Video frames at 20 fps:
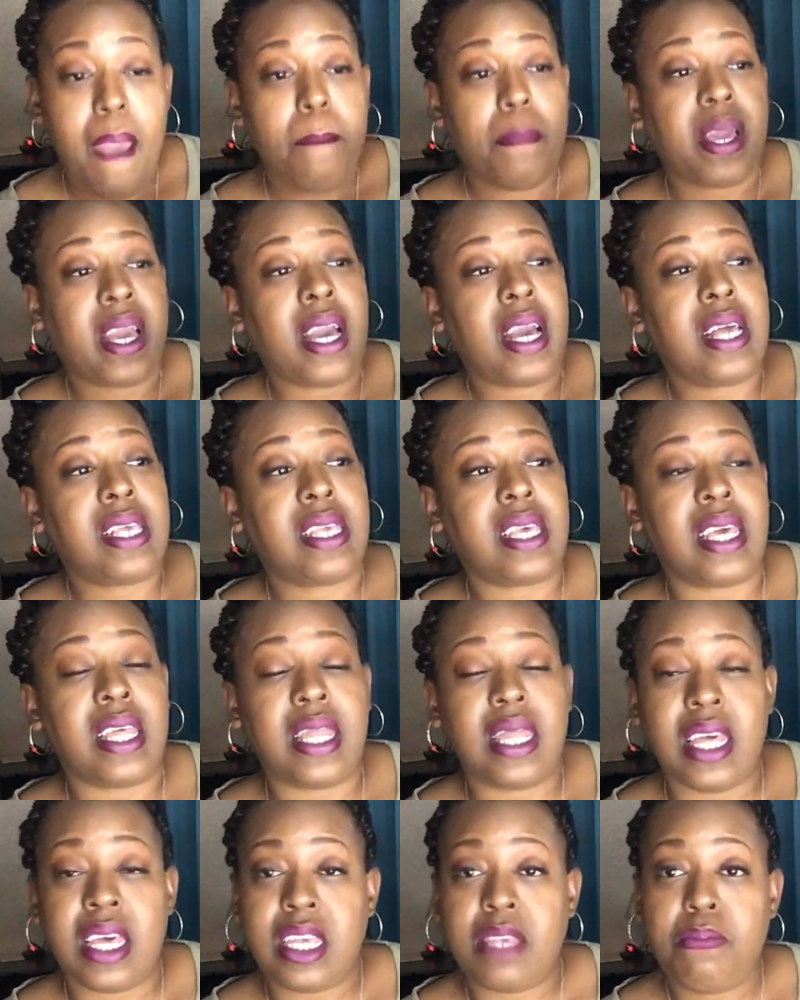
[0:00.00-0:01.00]
Because
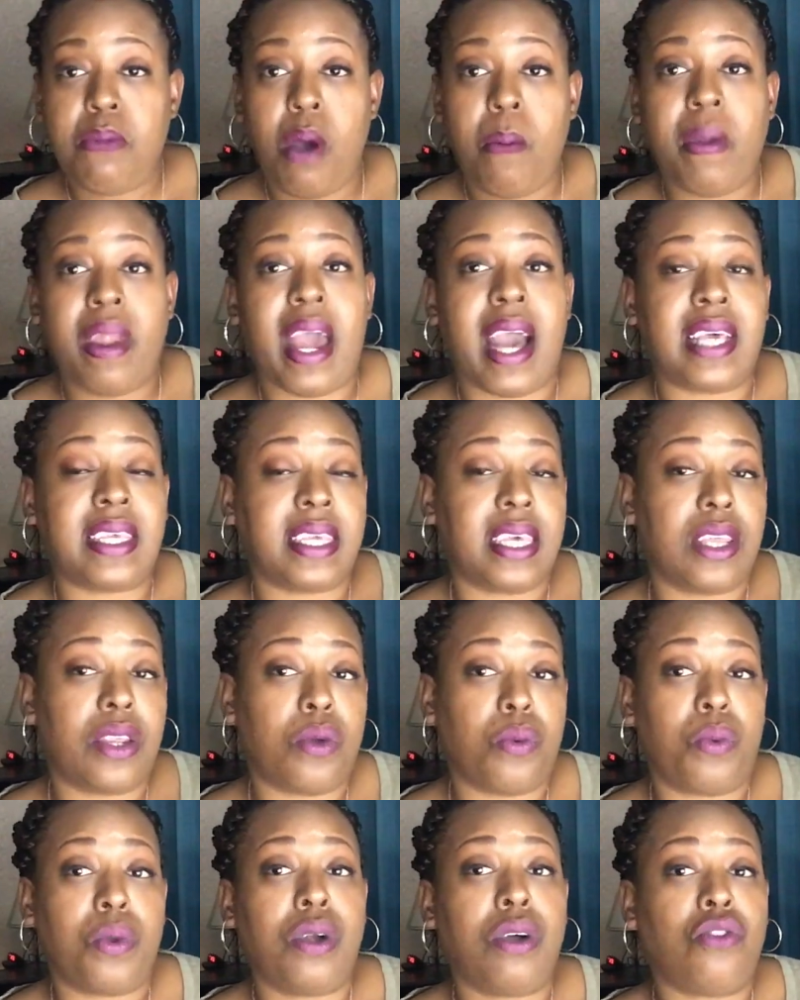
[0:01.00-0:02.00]
in this moment, I seen a
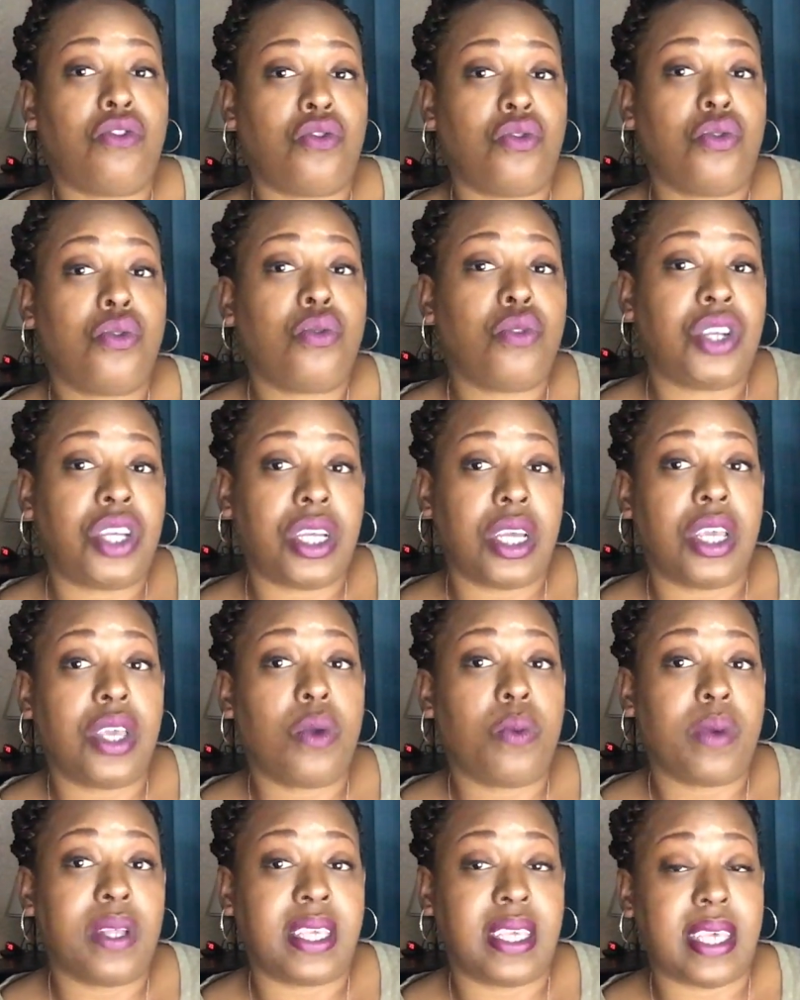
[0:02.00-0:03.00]
real, true,
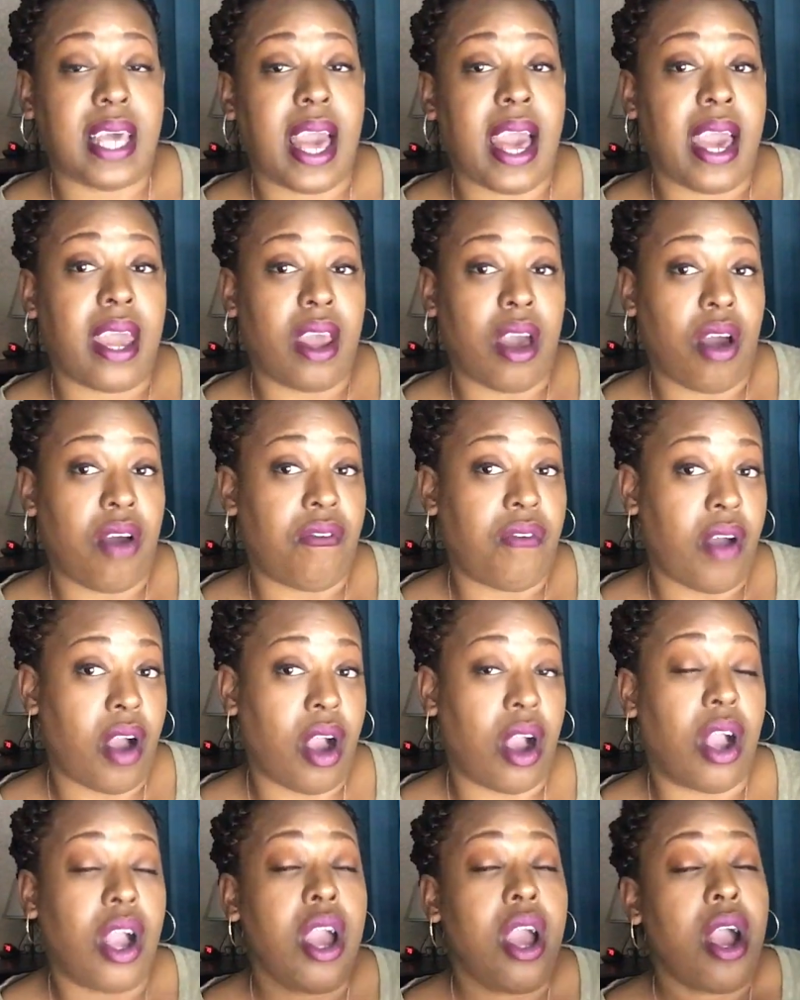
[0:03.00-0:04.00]
genuine side of
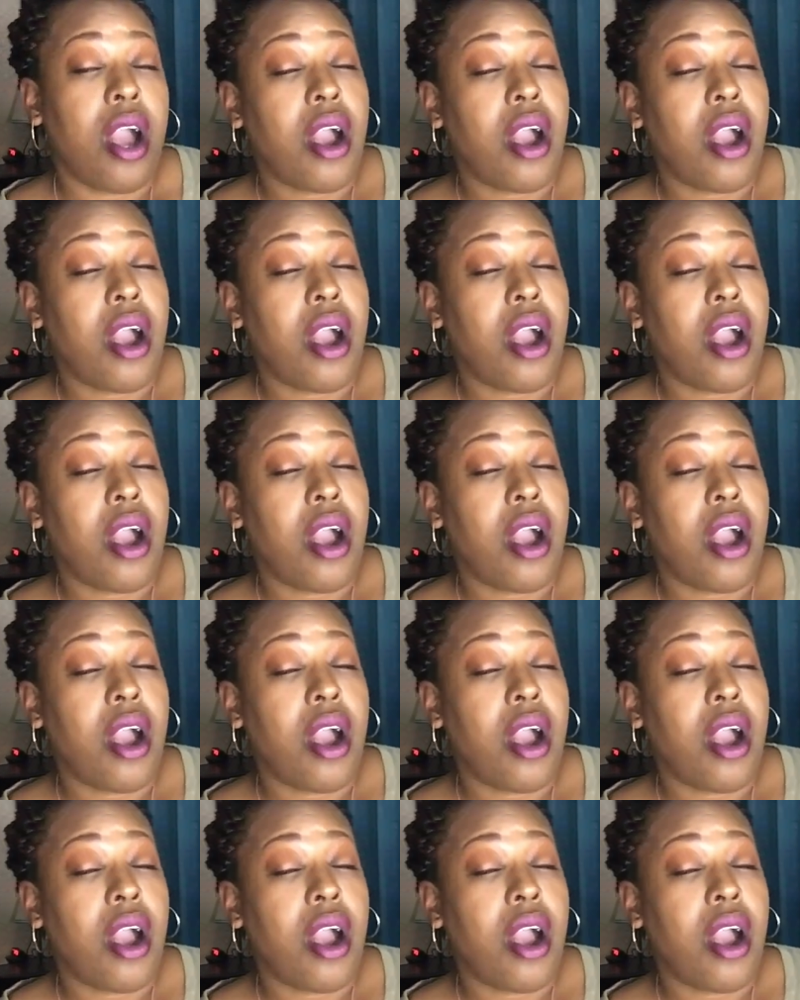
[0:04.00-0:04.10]
her.